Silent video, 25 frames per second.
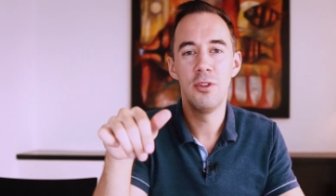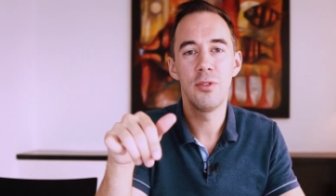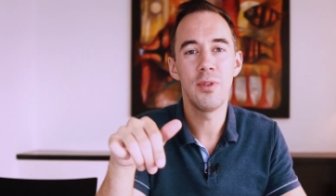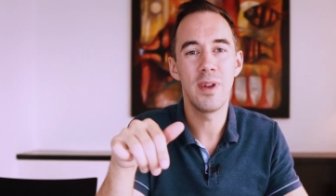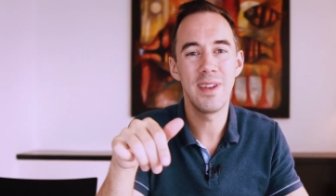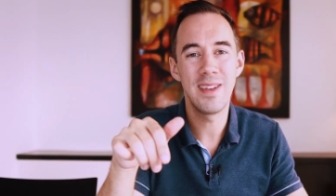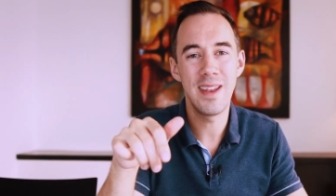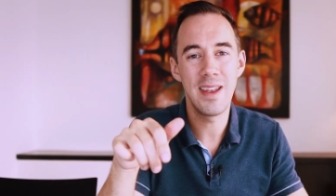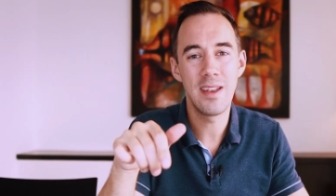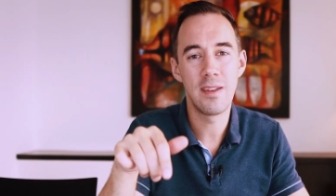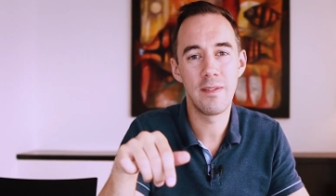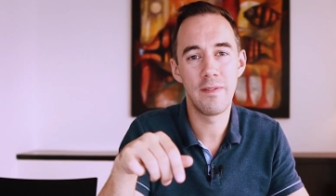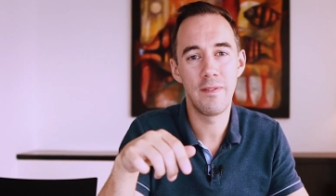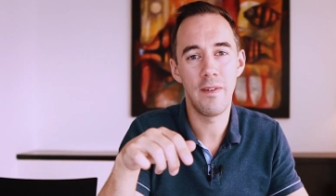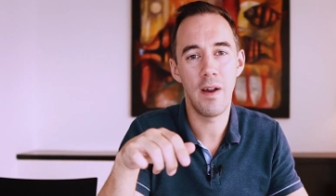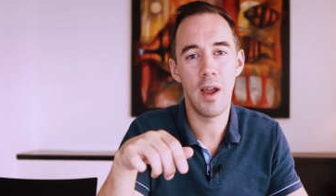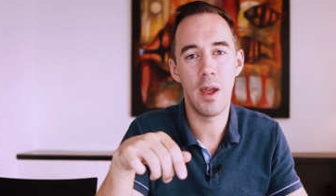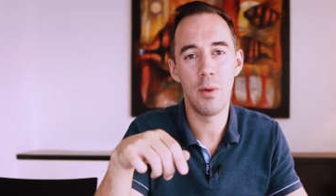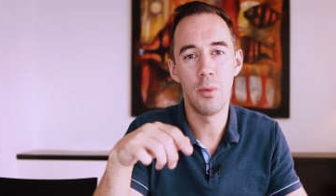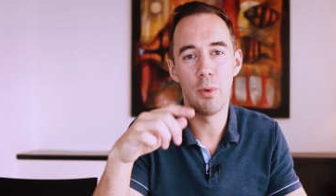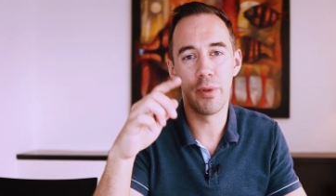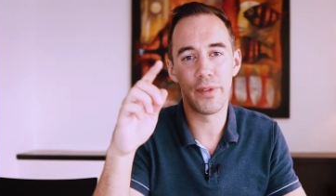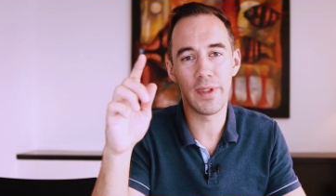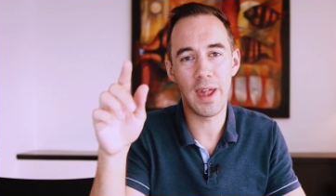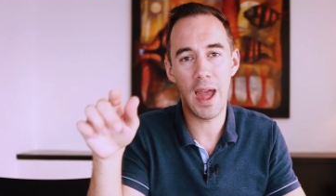to identify
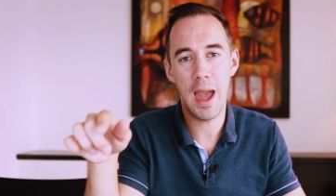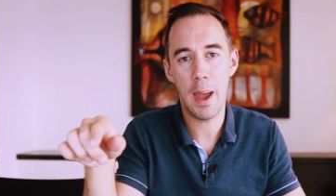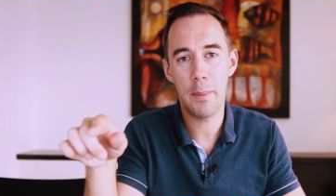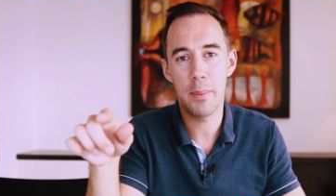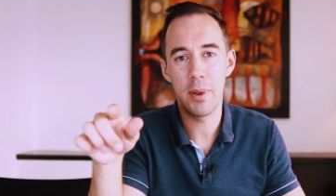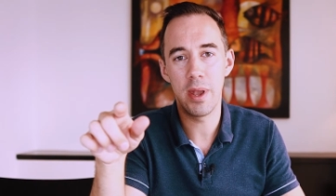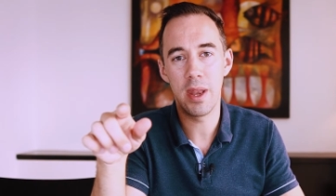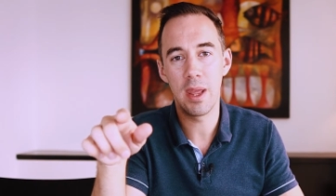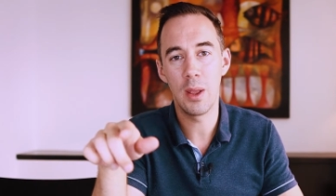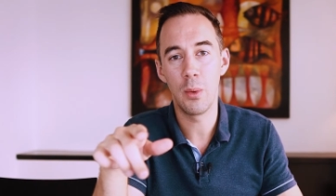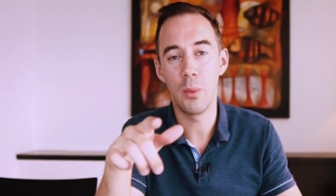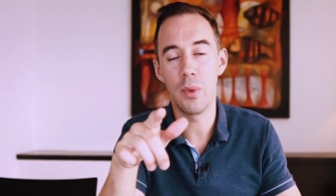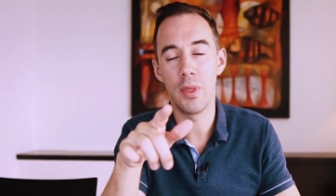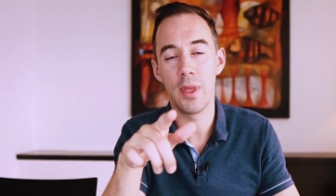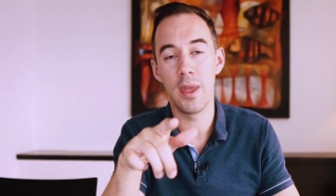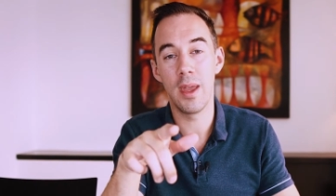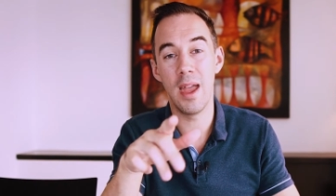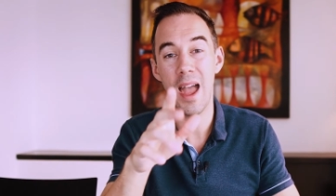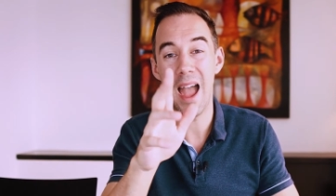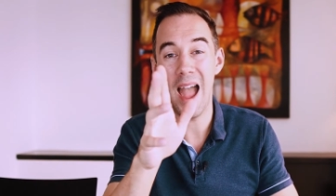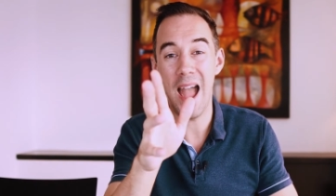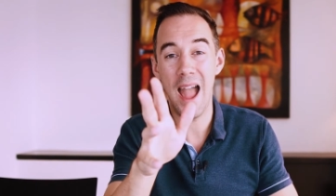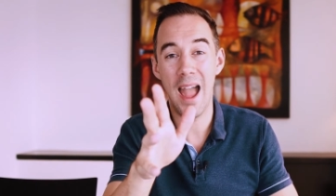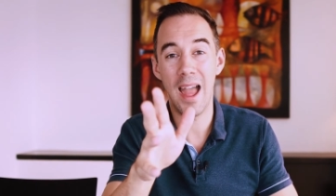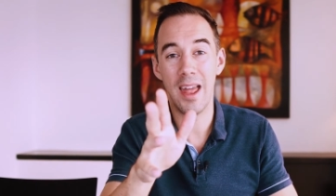what's happening with it
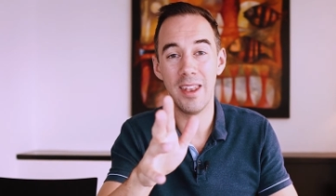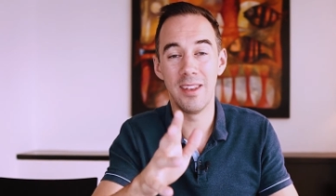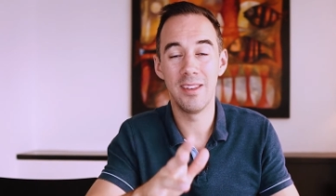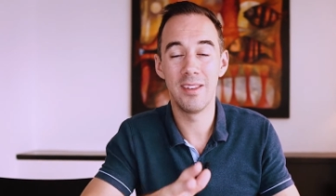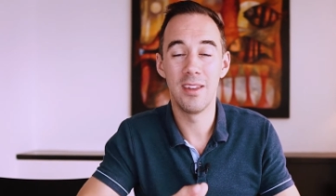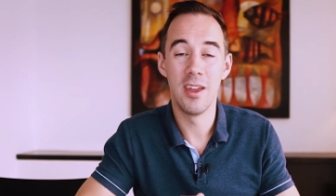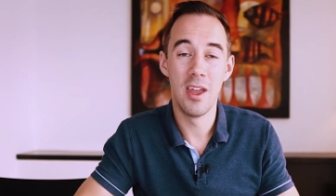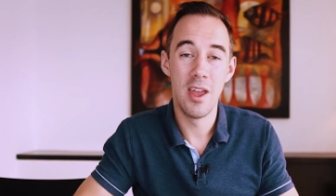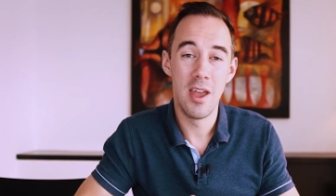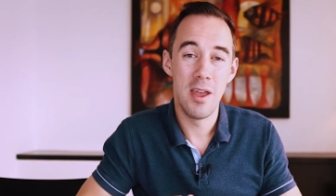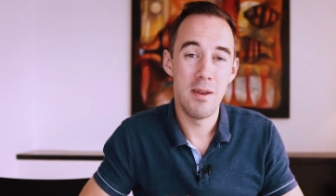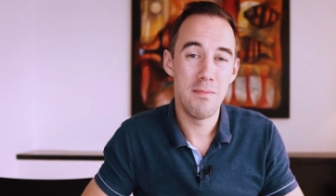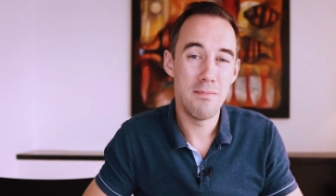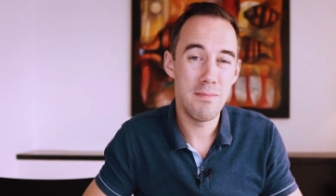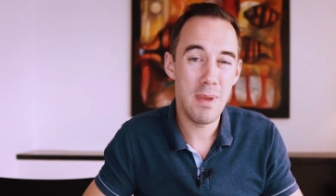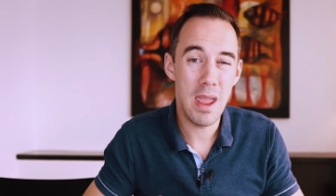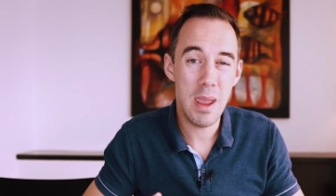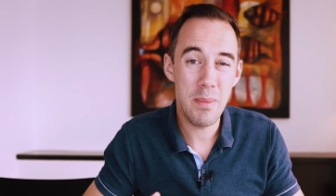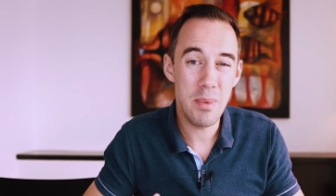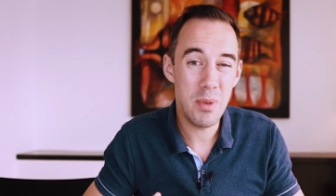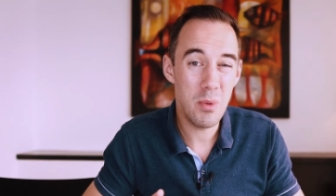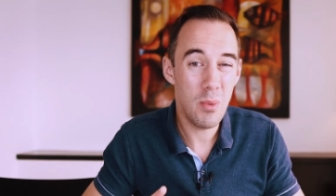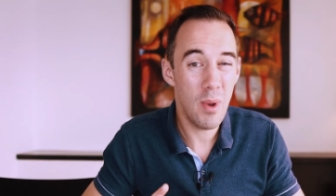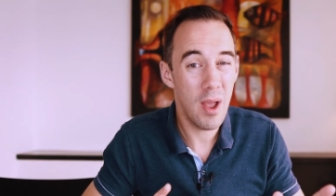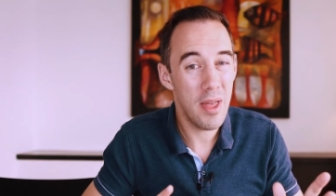and
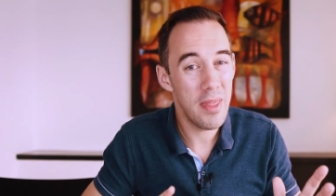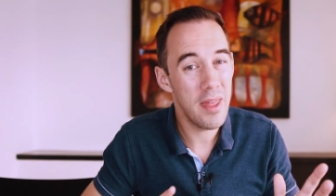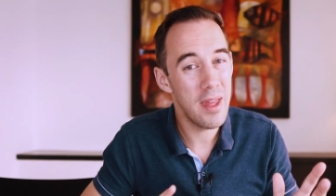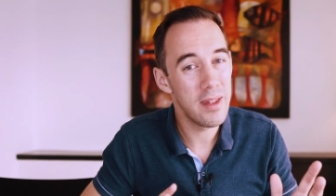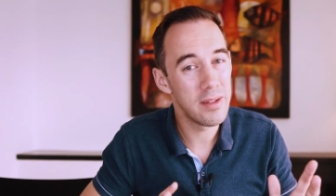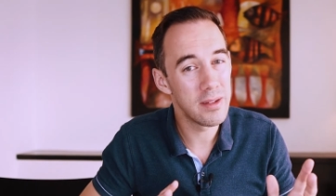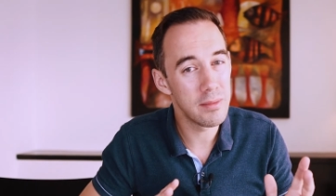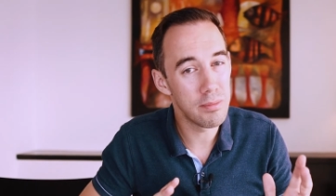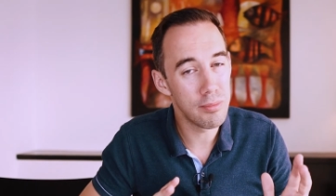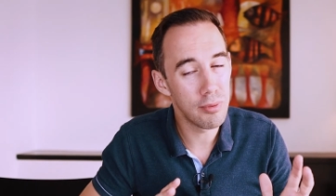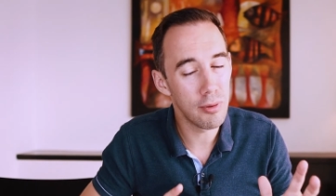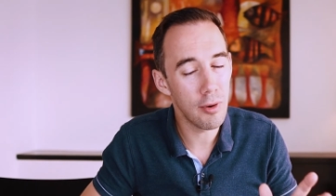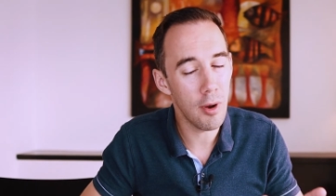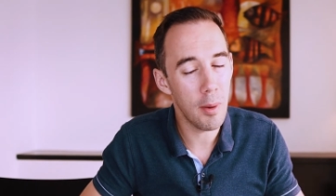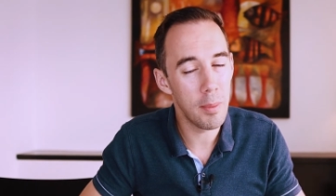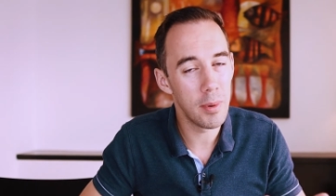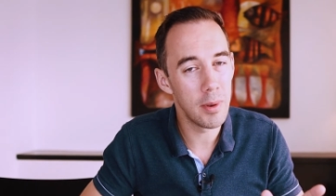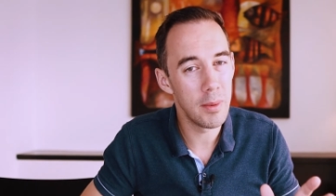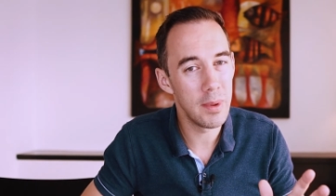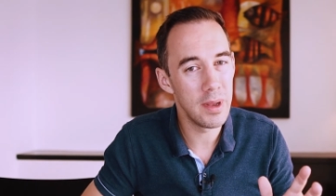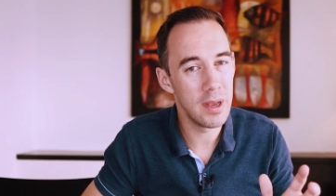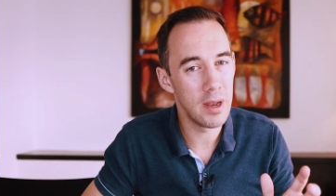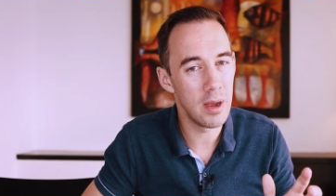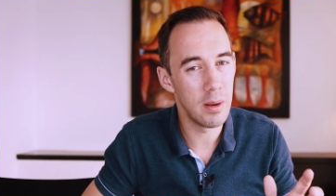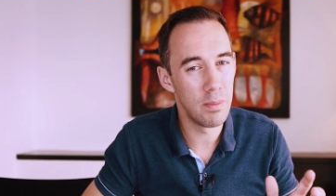maybe where there's a
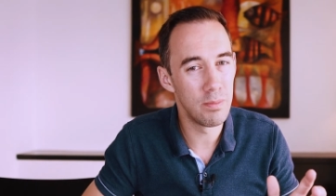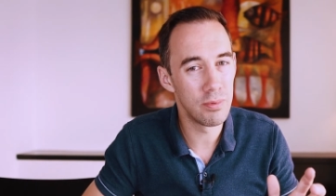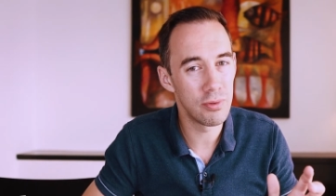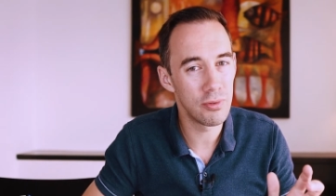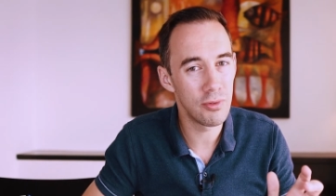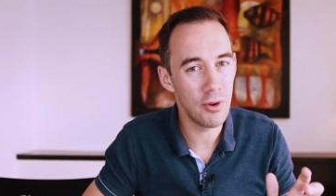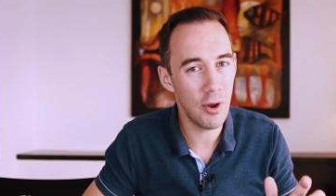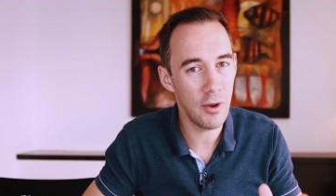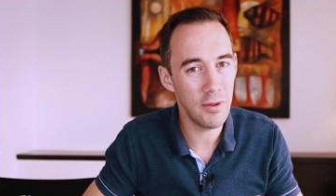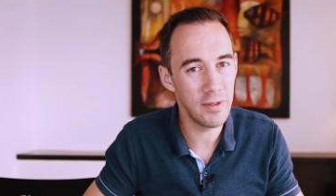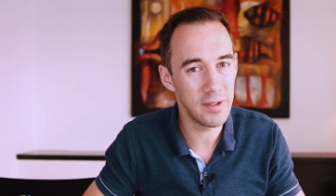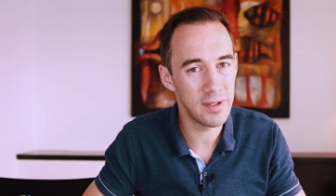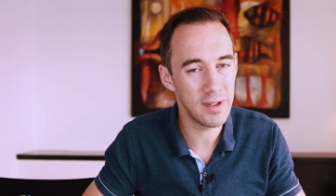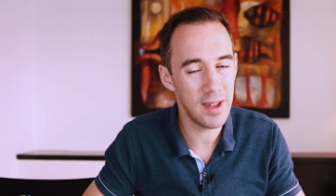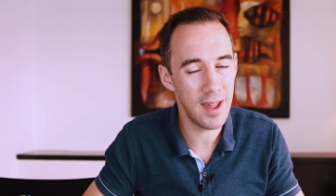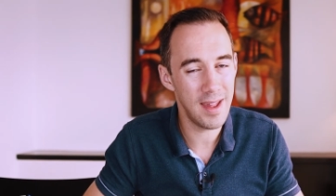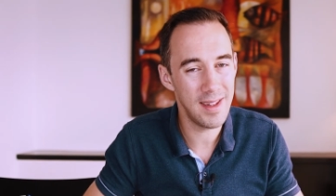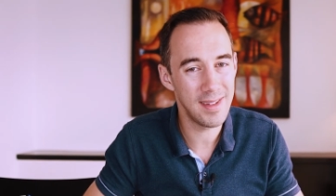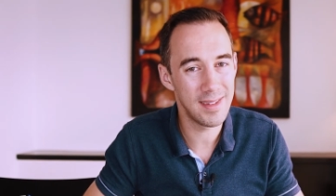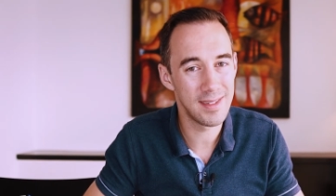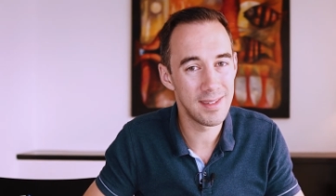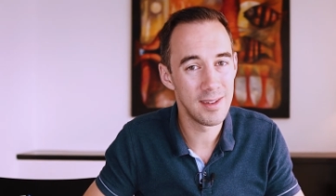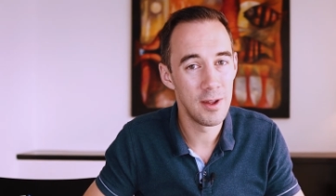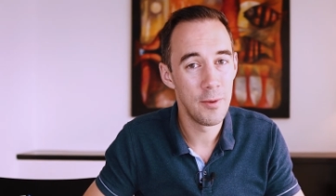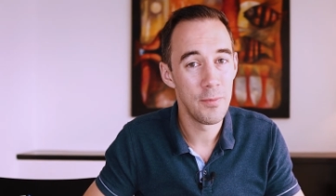problem in our
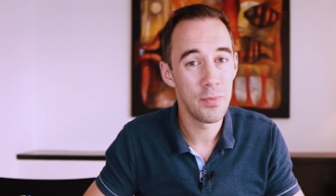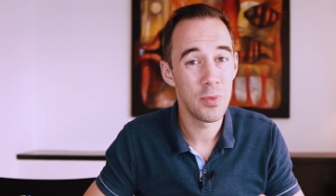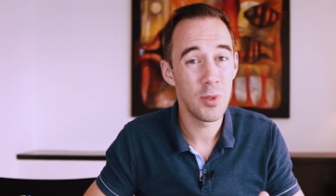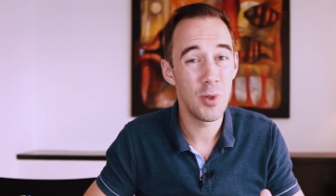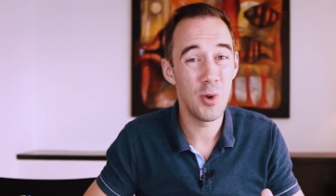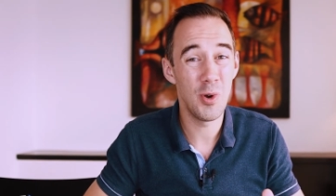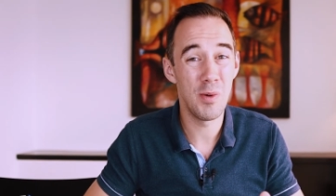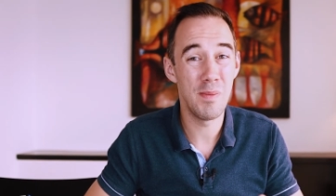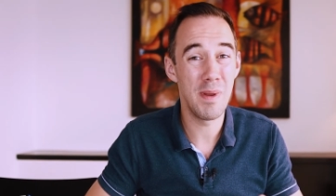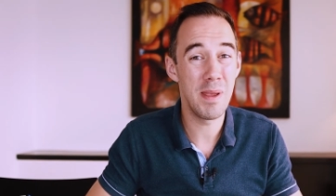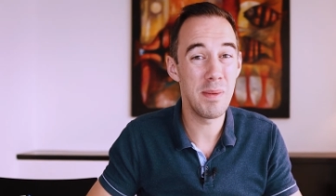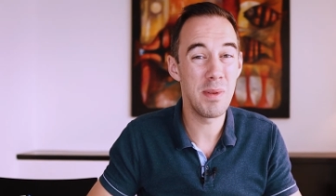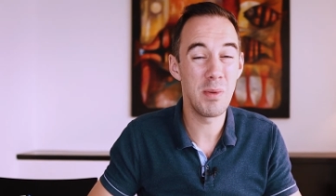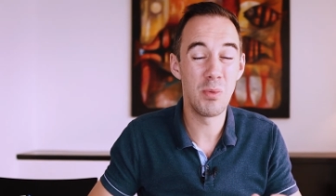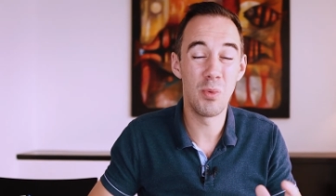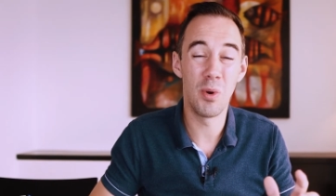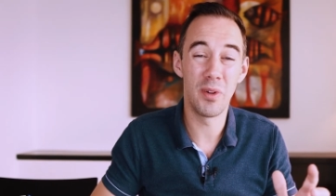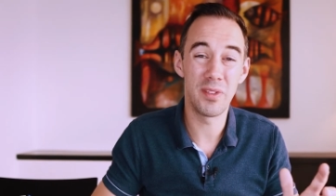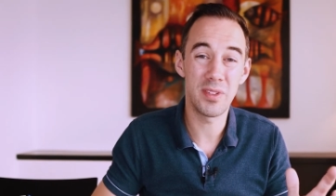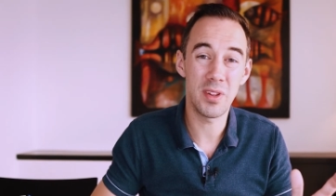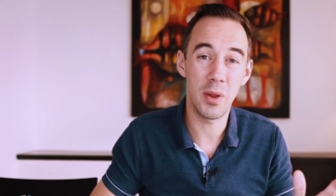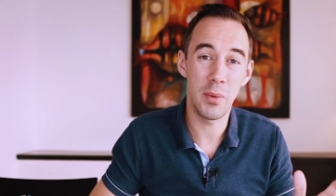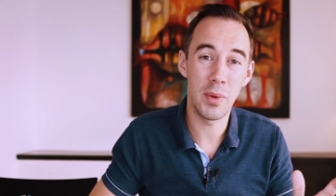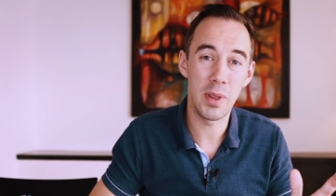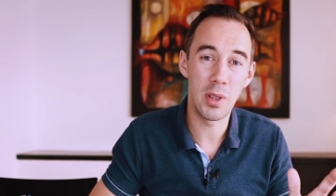process or maybe
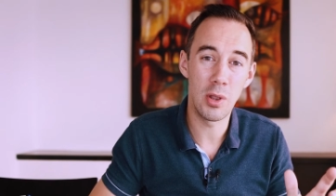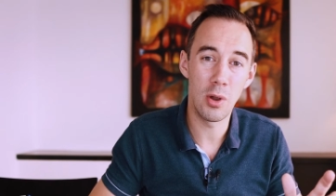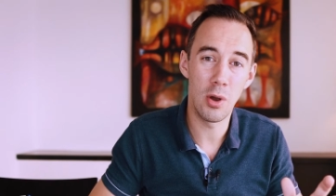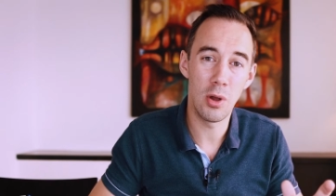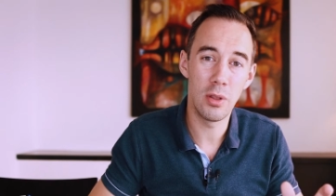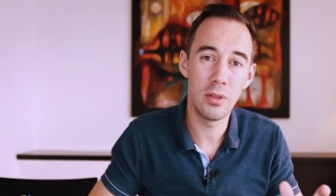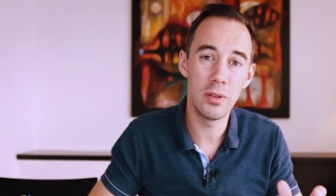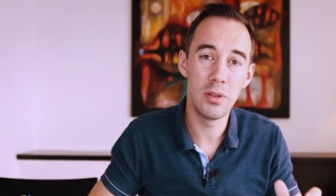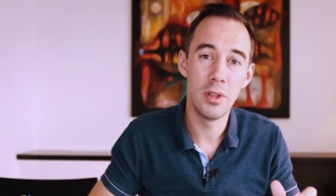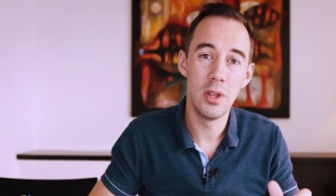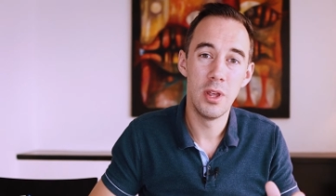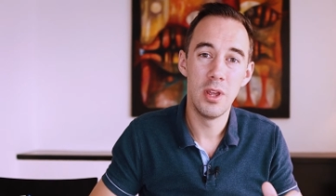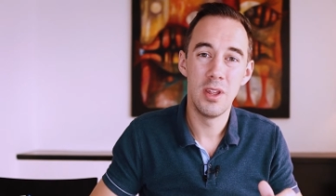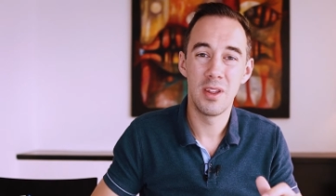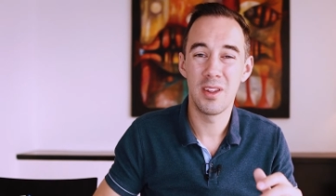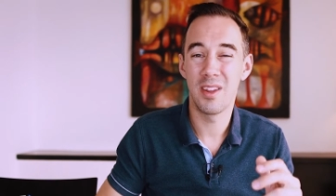what's going on,